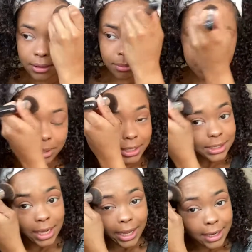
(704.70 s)
Plus
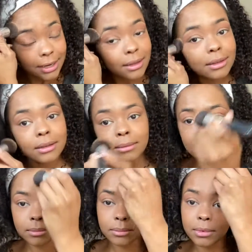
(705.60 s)
side,
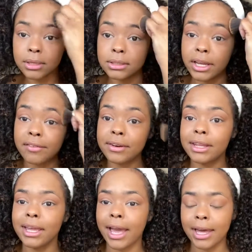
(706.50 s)

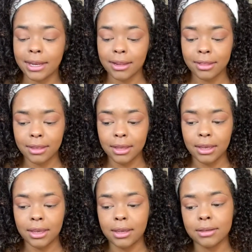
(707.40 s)
definitely adding
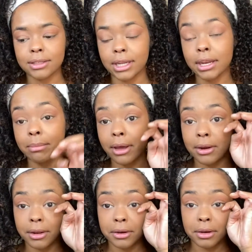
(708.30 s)
the setting powder
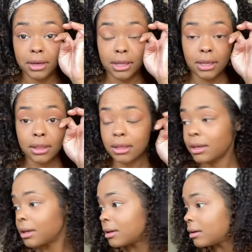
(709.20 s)
underneath
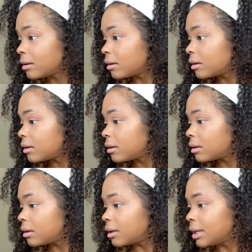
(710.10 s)

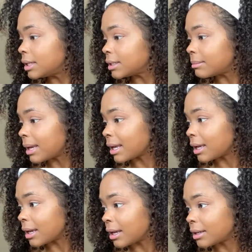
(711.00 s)
is making
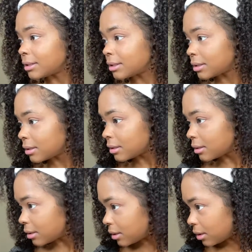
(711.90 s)
it
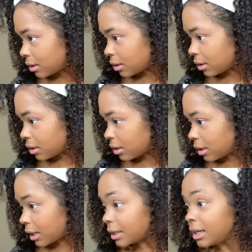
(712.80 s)

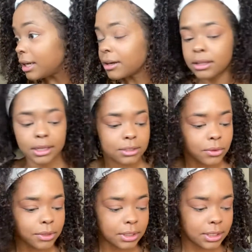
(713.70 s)
not nearly as
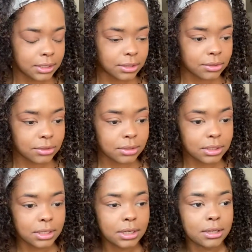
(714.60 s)
oily as it usually
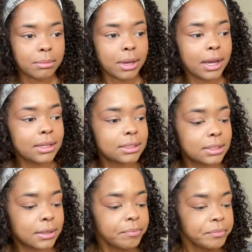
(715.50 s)
did in the past.